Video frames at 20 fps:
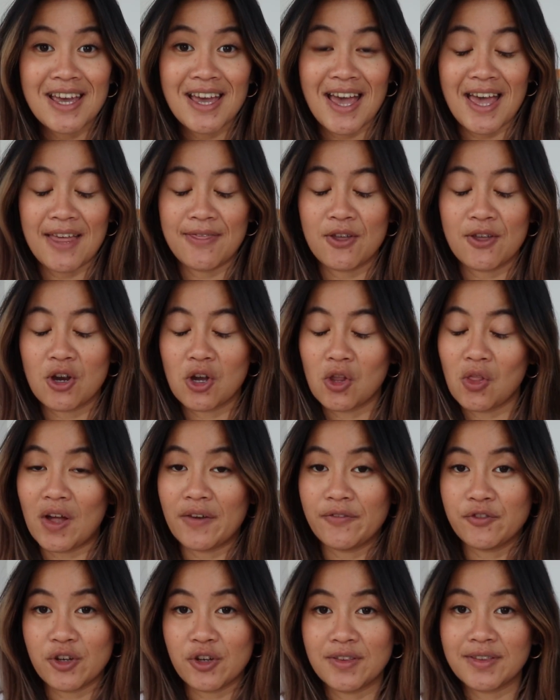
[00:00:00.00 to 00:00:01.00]
and there are a
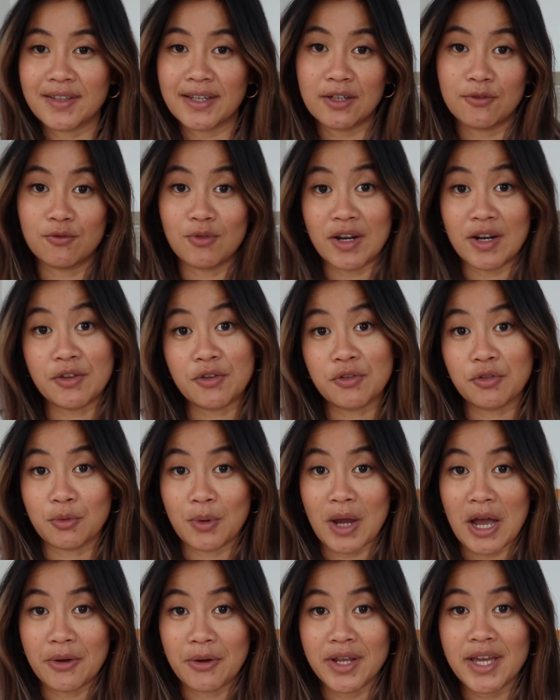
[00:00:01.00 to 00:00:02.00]
lot of trends kind of running
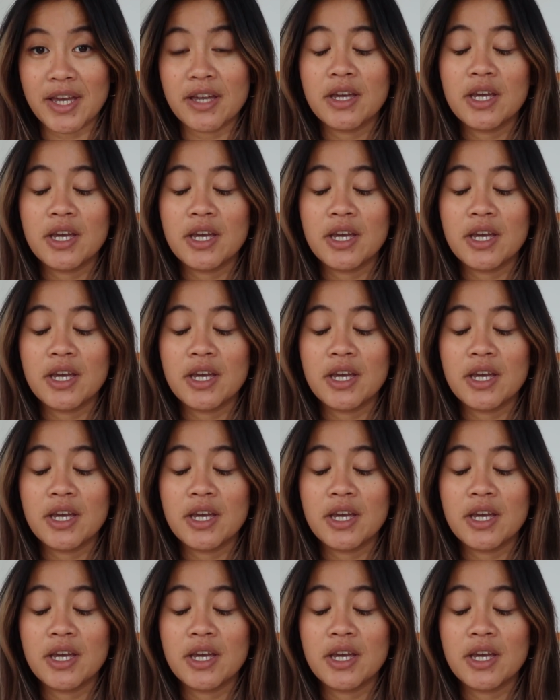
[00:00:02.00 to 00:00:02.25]
throughout it.